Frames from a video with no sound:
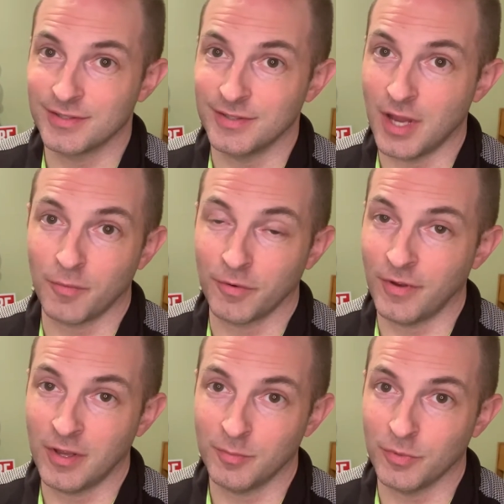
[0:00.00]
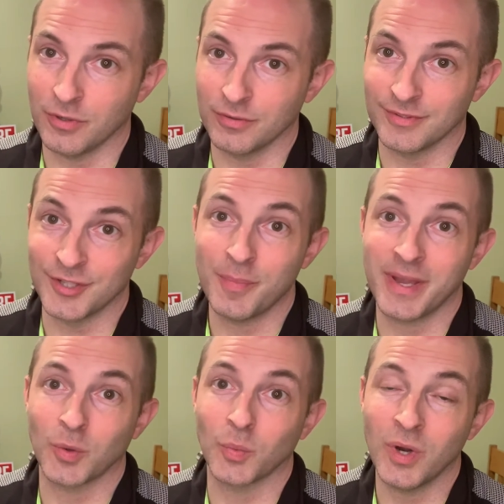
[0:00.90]
non-refundable no
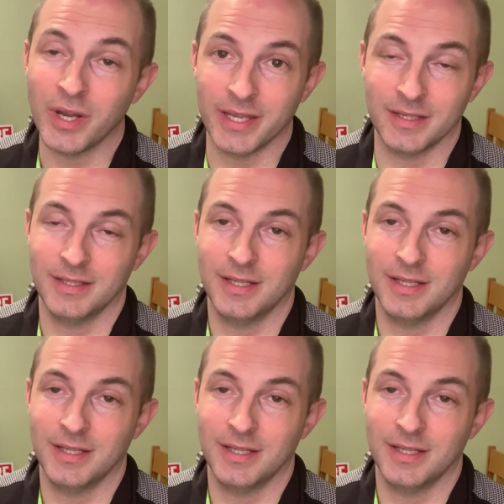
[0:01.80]
matter what.